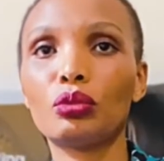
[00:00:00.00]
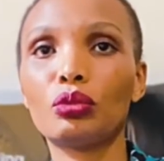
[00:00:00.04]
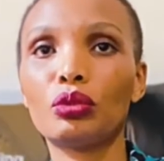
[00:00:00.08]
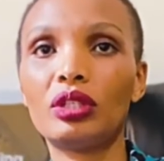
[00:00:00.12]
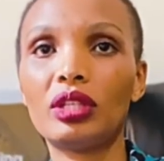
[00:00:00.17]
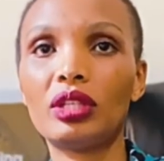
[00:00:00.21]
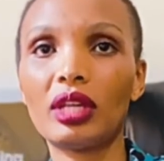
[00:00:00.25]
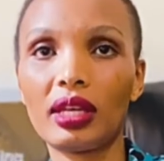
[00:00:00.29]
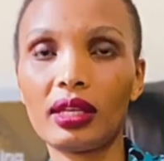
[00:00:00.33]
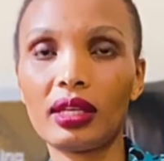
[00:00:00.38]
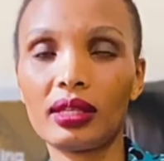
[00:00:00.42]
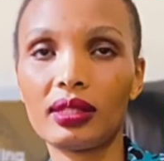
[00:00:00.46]

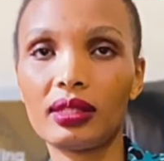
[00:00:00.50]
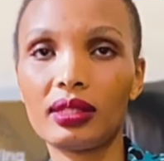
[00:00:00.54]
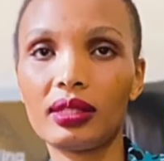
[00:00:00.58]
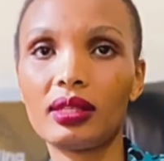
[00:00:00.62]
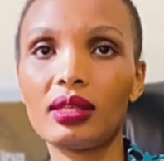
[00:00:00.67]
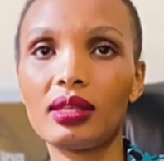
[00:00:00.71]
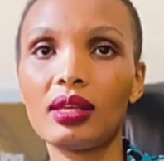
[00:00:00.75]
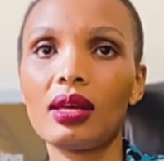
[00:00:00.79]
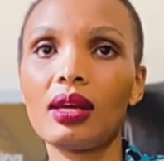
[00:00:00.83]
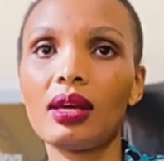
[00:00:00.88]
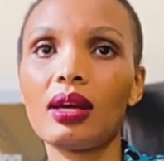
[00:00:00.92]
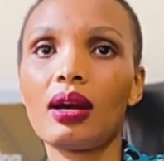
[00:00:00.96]
days,
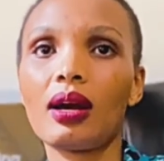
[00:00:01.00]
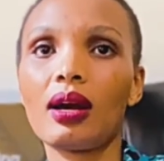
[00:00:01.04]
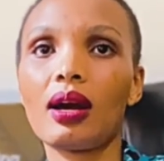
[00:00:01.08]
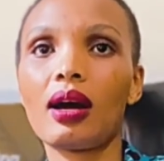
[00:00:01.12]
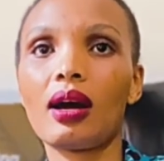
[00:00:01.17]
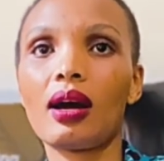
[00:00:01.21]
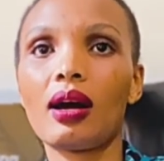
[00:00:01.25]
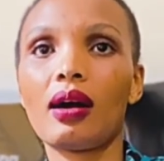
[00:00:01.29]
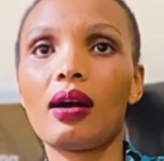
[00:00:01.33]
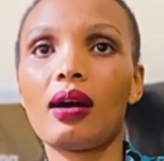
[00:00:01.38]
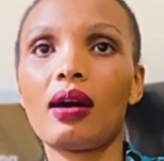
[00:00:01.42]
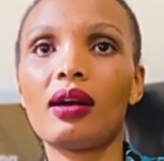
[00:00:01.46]

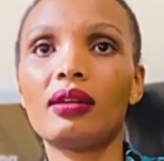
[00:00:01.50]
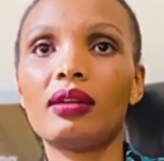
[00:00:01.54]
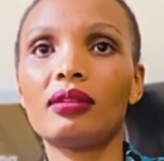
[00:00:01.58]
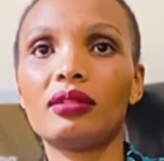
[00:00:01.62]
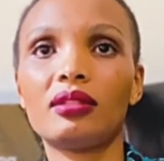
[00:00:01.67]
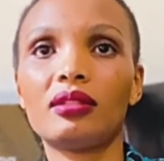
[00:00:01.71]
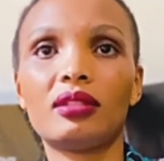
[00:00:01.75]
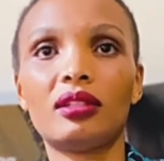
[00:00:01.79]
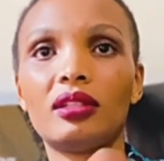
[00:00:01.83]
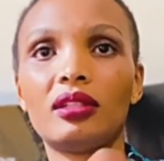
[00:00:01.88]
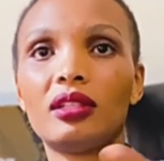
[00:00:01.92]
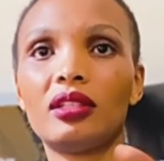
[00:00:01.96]
and
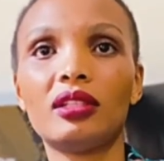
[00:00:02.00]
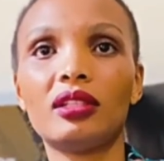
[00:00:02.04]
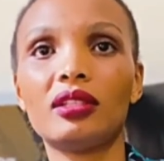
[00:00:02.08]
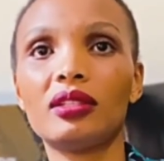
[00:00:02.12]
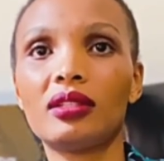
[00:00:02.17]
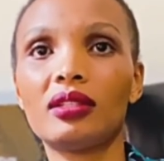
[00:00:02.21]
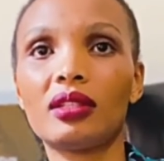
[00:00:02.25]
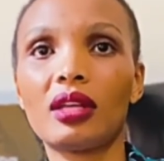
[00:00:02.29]
it is